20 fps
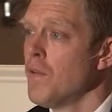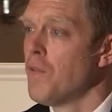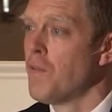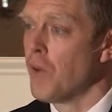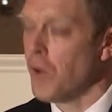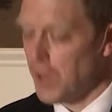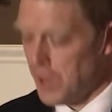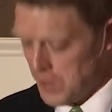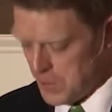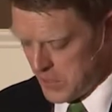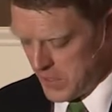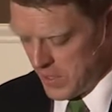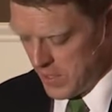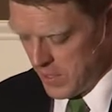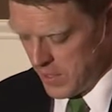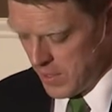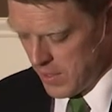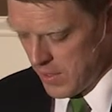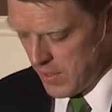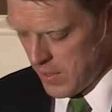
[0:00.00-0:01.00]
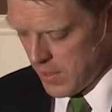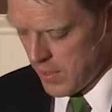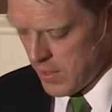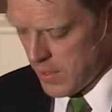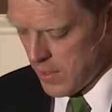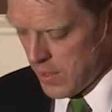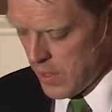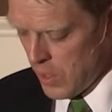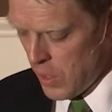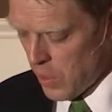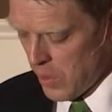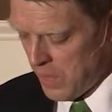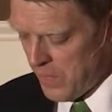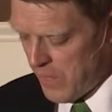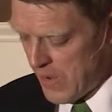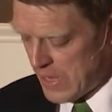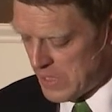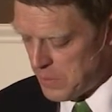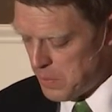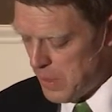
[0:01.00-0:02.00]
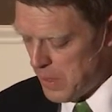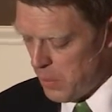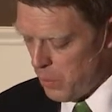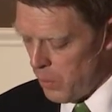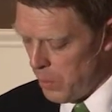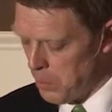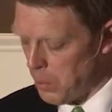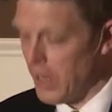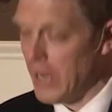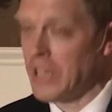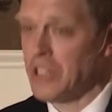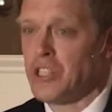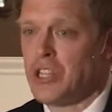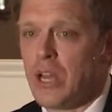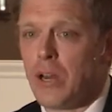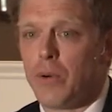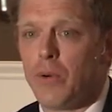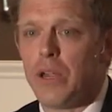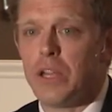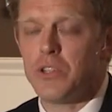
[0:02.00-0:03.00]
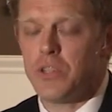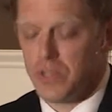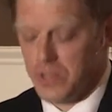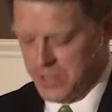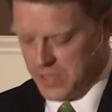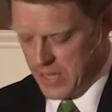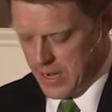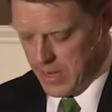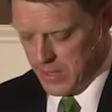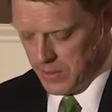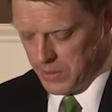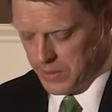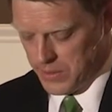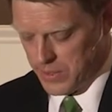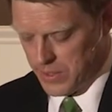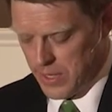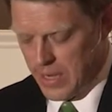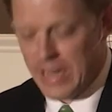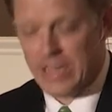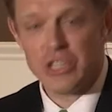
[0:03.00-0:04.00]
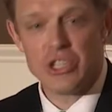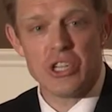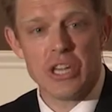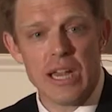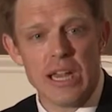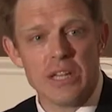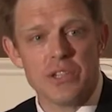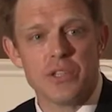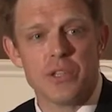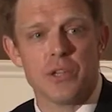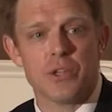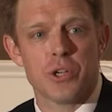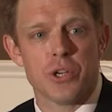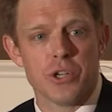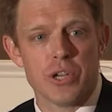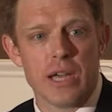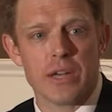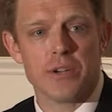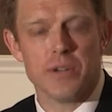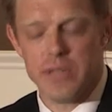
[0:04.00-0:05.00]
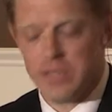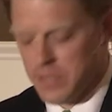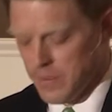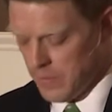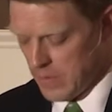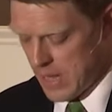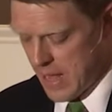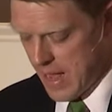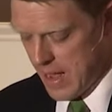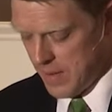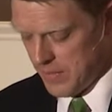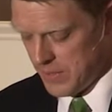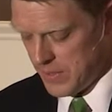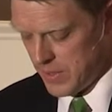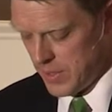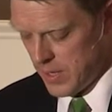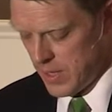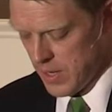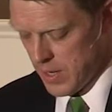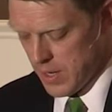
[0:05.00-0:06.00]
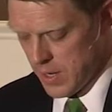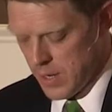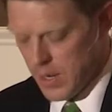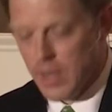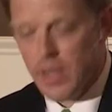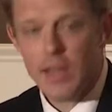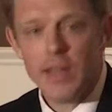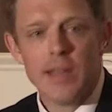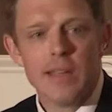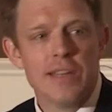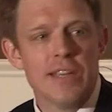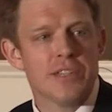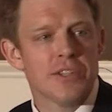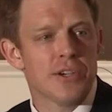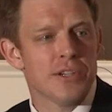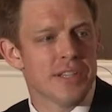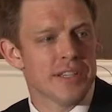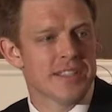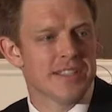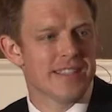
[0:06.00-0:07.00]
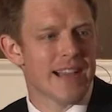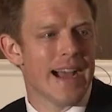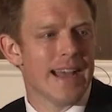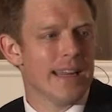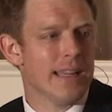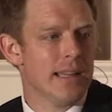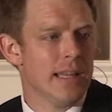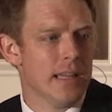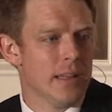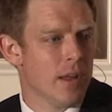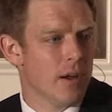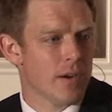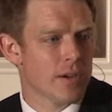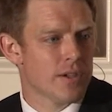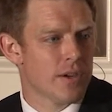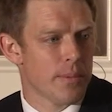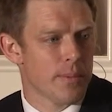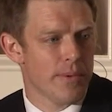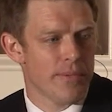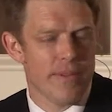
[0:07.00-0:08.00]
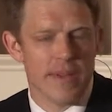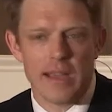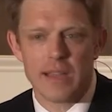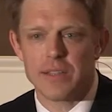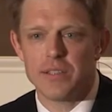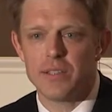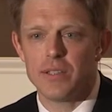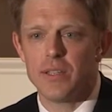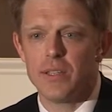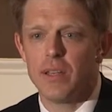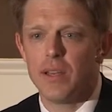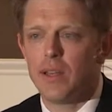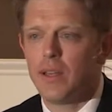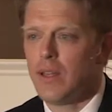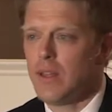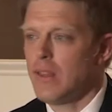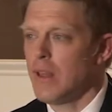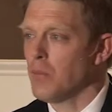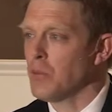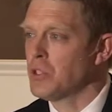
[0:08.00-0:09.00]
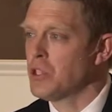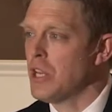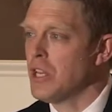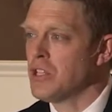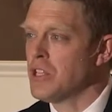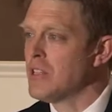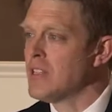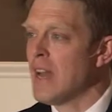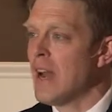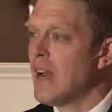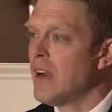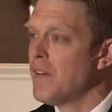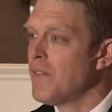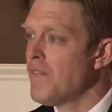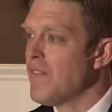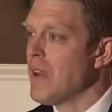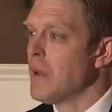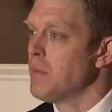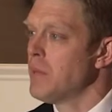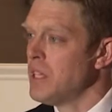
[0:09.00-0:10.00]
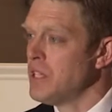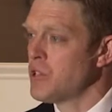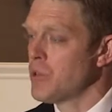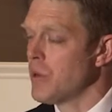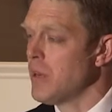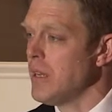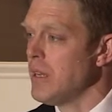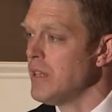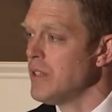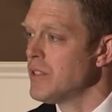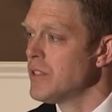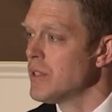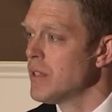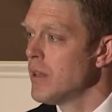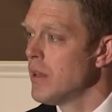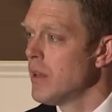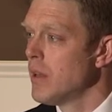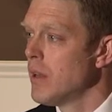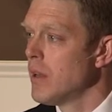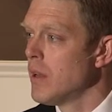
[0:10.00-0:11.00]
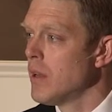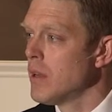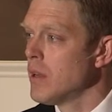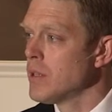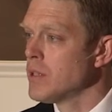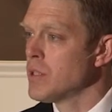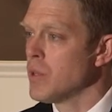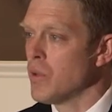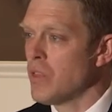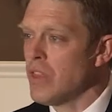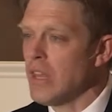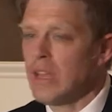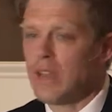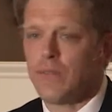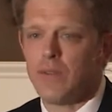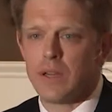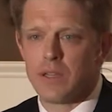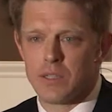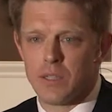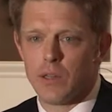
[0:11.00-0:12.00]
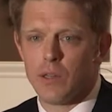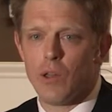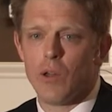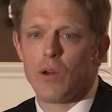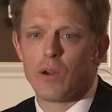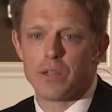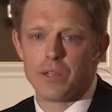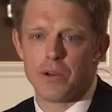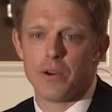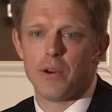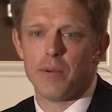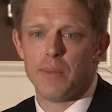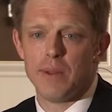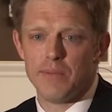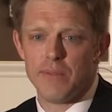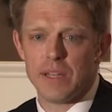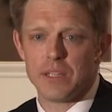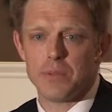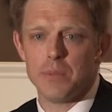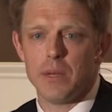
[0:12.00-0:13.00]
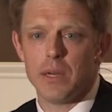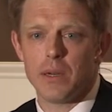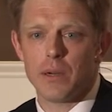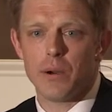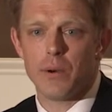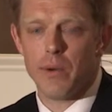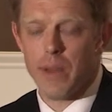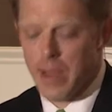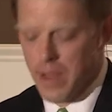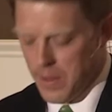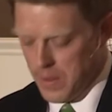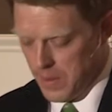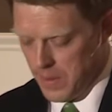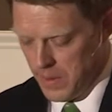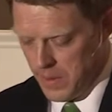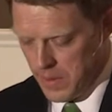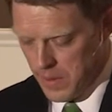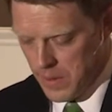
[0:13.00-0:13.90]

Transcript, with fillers: First, your investment will break generational cycles and change the trajectories of lives. These are decidedly long term effects that will change entire family trees. So think of it as a long term investment in Corral.